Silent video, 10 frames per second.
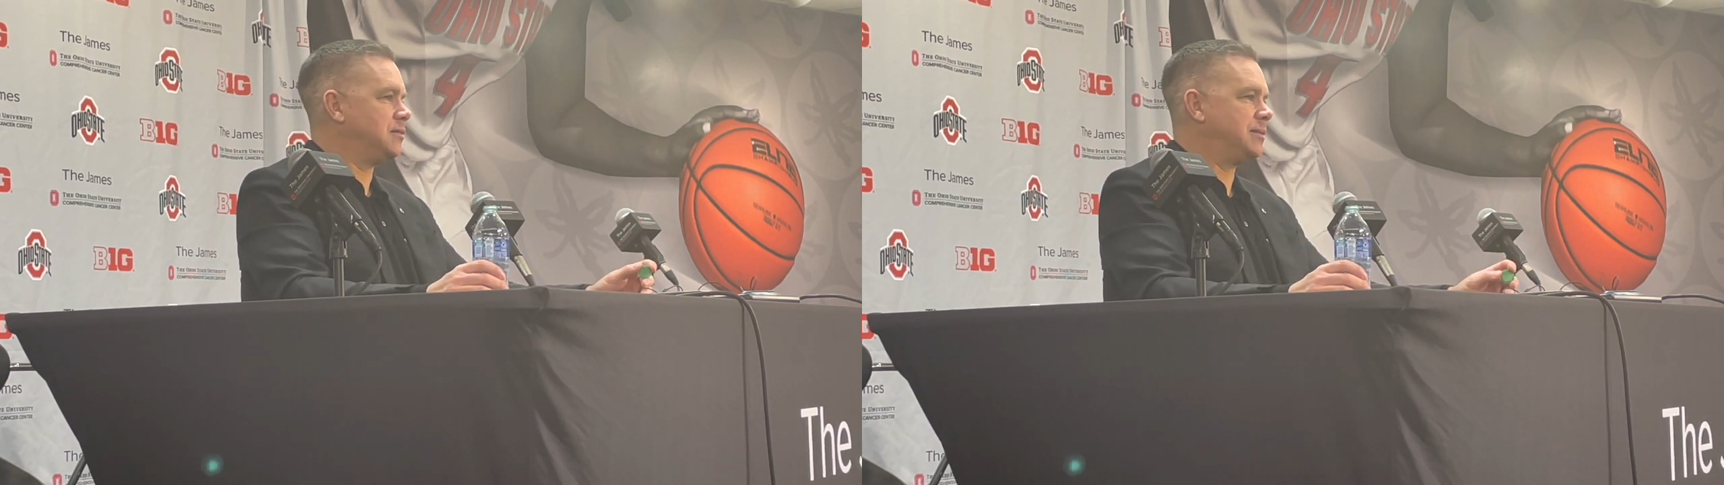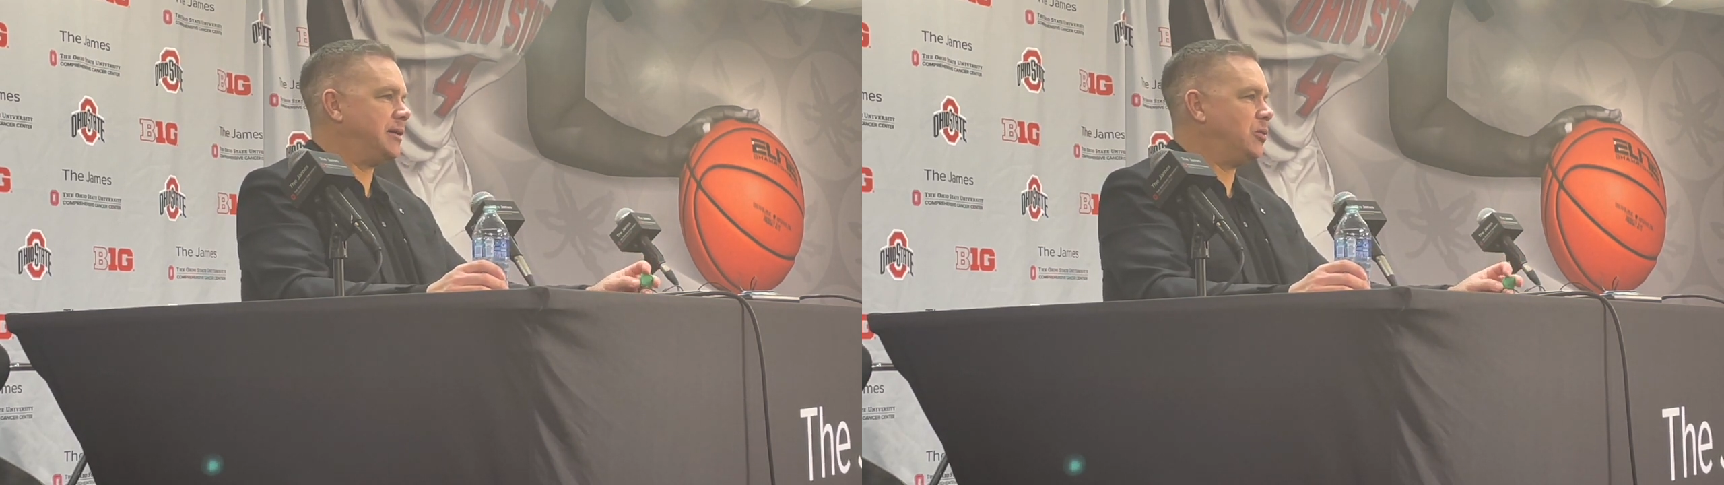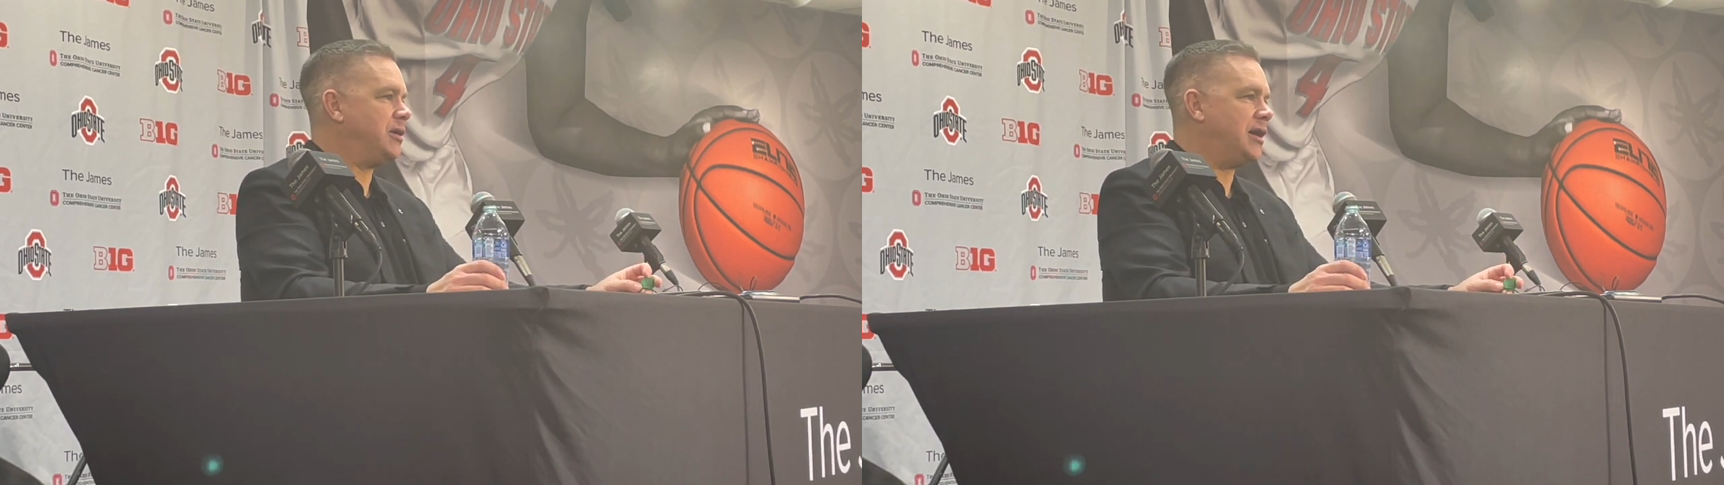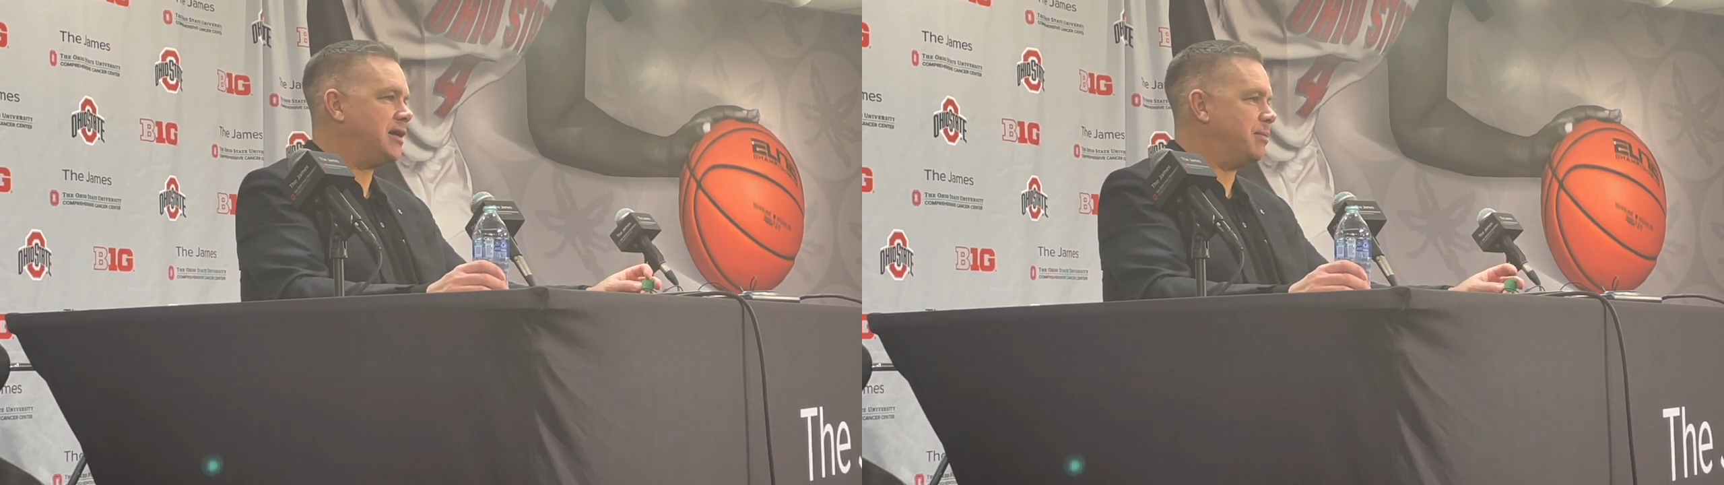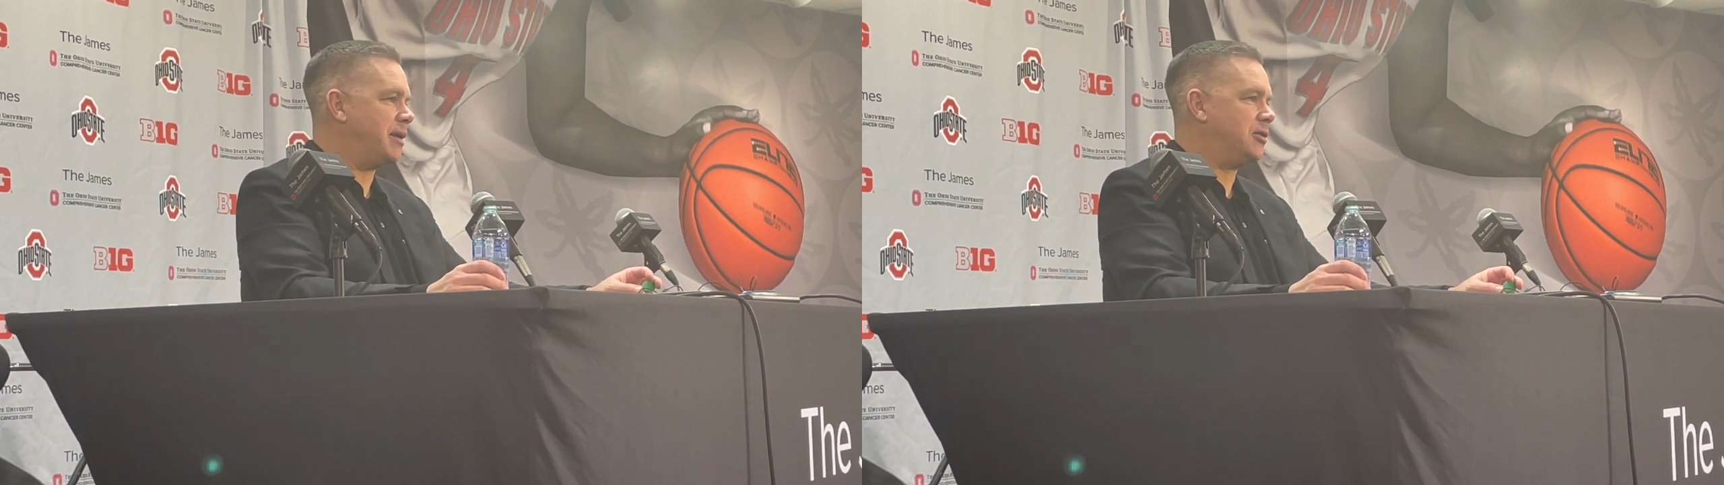I mean, we got to
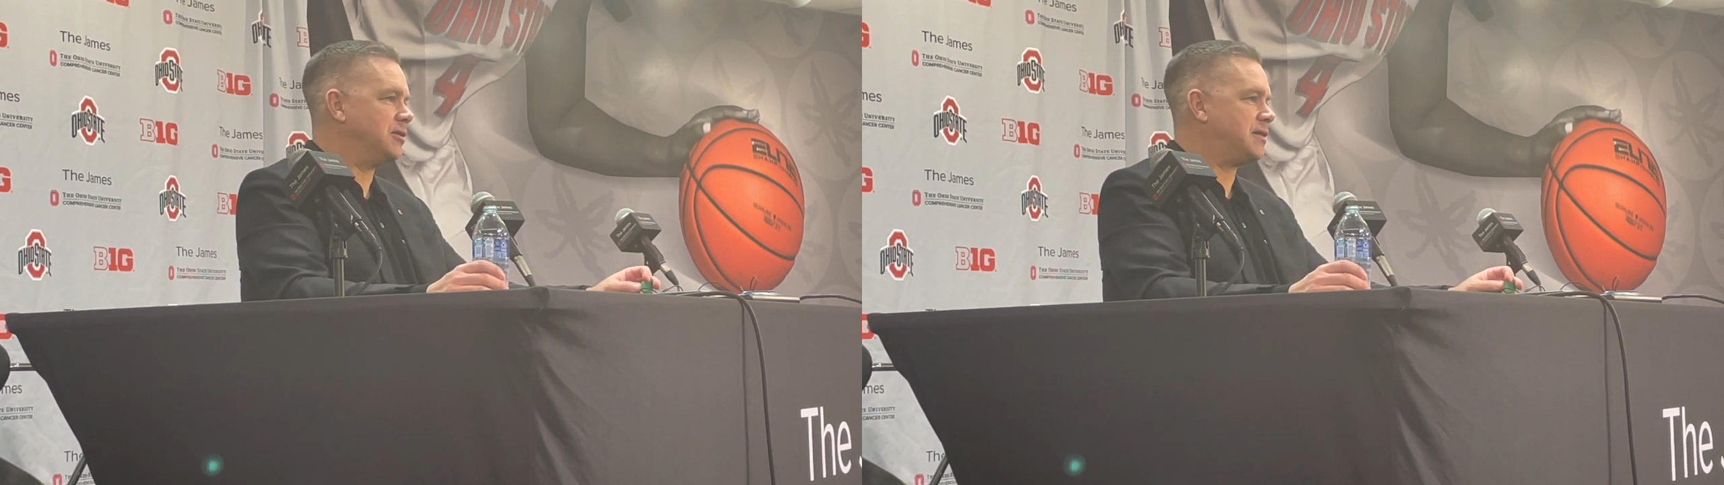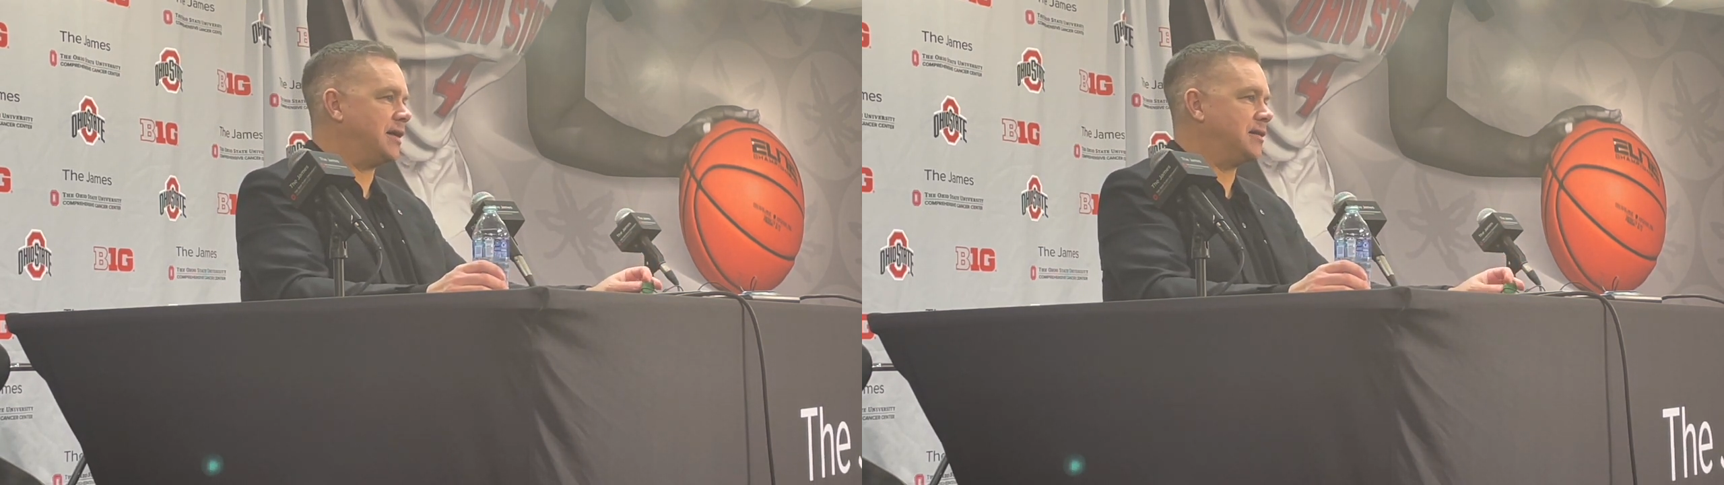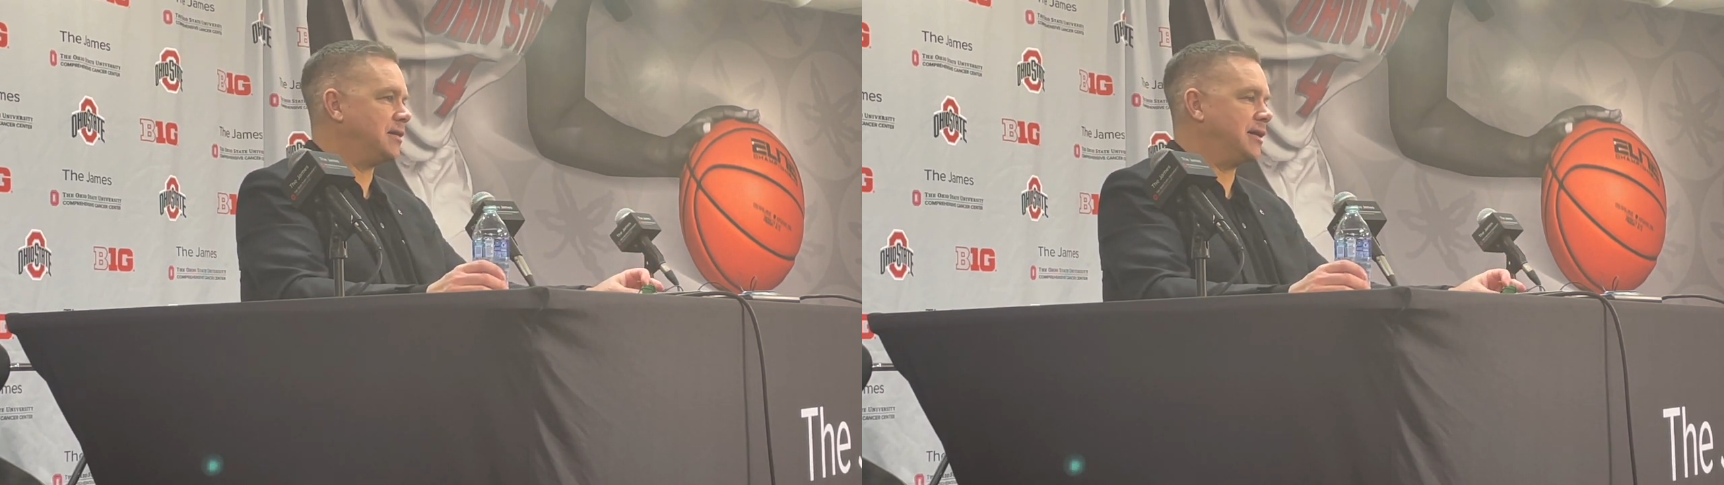get better at that.